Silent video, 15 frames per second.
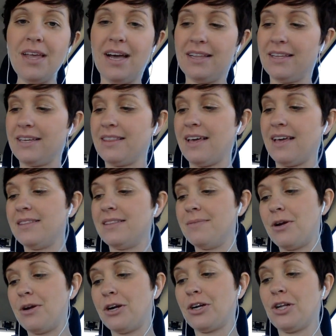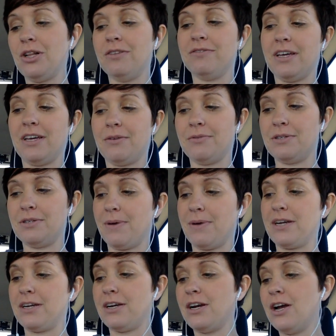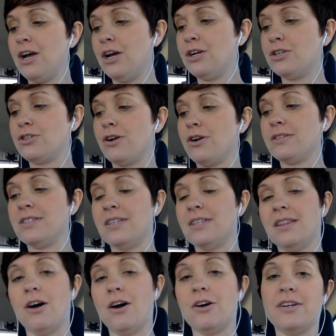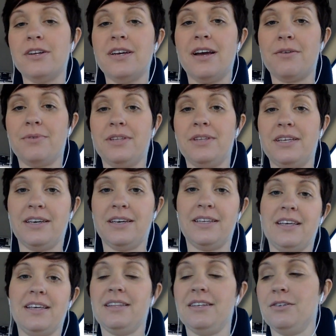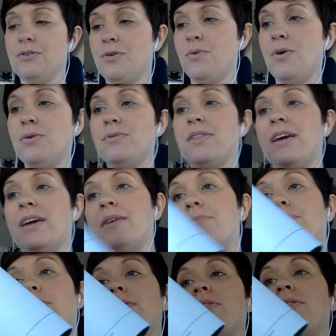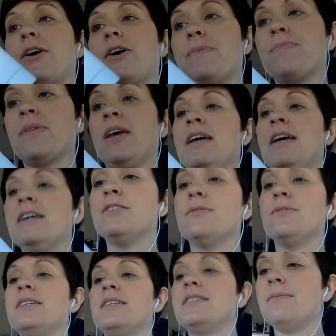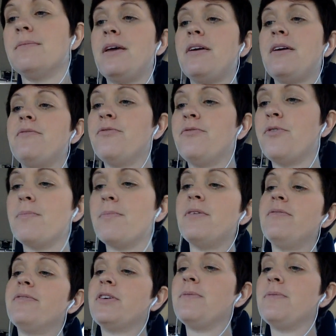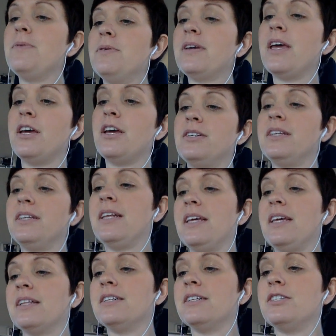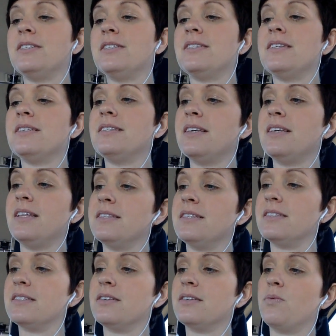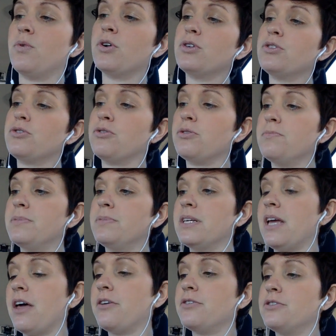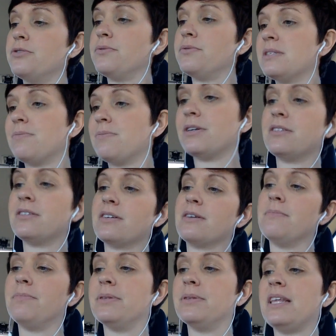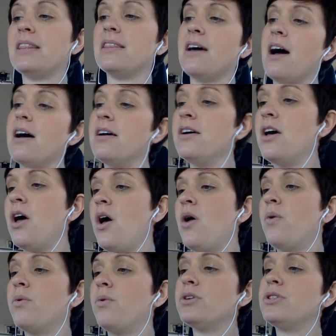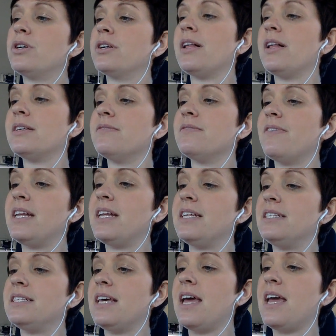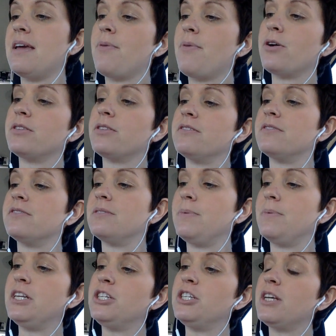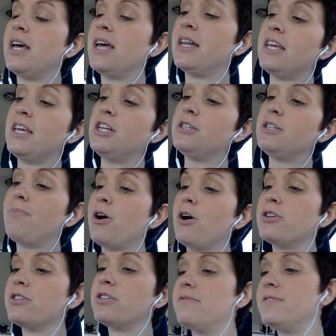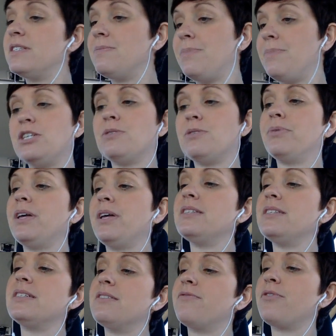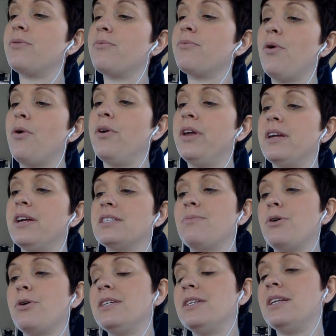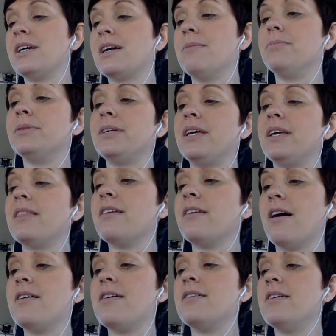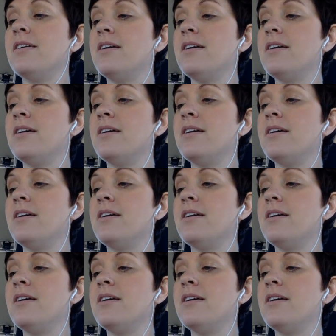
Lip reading: I like that. The Miracle of Language by Charlton Lard. I really like that little quote that he put there. So it says, the main form of communication in English is the sentence, words grouped together to express a complete thought. Words are classified into 8 parts of speech, and each part of speech plays a different role in expressing a complete thought.